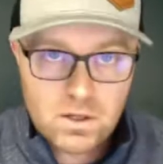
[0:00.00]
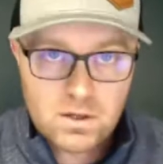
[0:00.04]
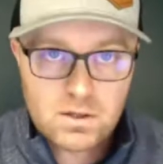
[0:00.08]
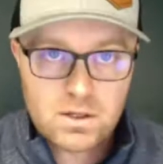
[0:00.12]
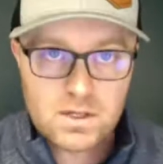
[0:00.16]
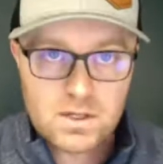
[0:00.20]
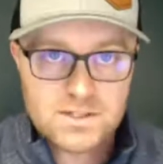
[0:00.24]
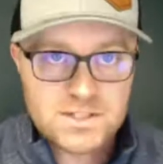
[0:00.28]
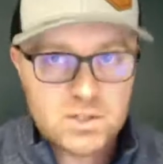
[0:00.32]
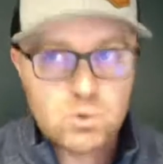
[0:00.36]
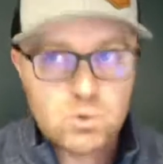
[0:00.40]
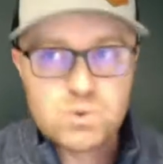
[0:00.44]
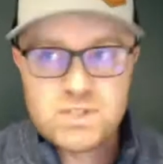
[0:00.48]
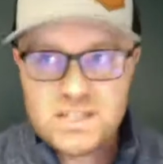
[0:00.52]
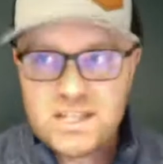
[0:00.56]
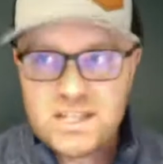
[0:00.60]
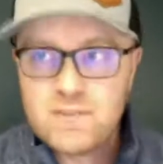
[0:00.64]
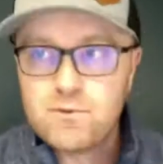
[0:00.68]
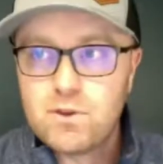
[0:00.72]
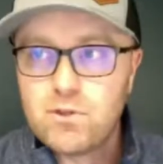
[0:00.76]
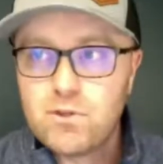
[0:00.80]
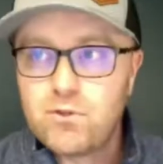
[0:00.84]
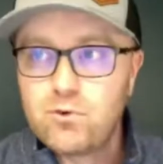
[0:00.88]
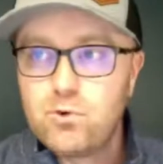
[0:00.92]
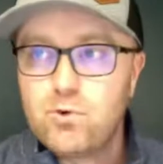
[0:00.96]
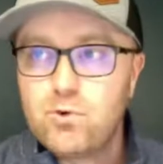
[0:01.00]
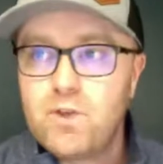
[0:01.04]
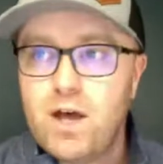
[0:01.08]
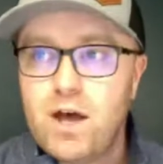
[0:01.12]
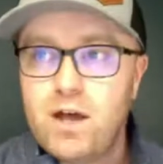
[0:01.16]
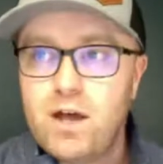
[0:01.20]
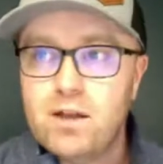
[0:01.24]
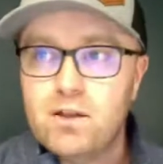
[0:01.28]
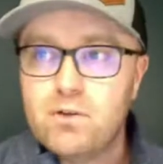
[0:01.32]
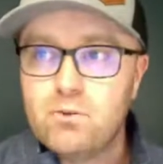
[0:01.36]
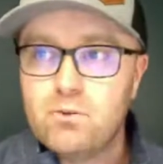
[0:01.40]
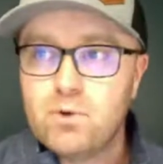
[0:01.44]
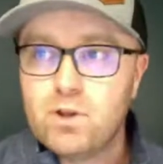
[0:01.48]
Because he was living through
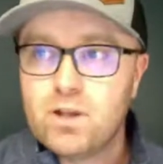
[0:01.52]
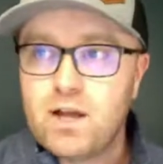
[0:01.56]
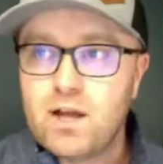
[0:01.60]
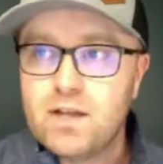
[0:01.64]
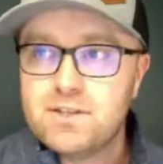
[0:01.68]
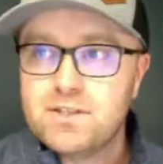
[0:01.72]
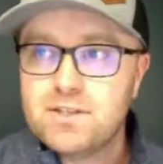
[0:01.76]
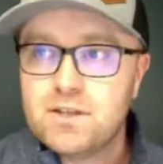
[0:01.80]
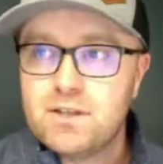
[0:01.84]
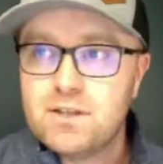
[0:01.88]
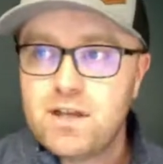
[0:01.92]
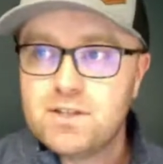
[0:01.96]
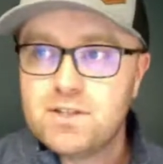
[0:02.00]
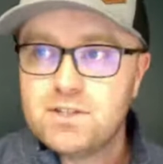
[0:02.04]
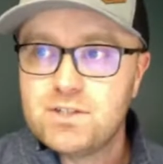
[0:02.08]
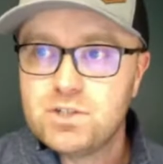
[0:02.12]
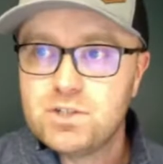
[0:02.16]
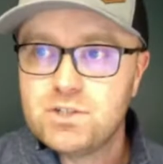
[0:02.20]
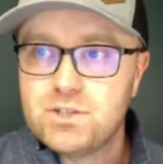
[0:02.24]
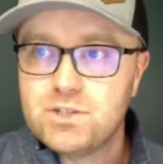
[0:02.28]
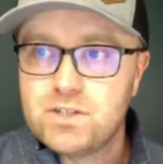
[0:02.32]
that and realized that that's just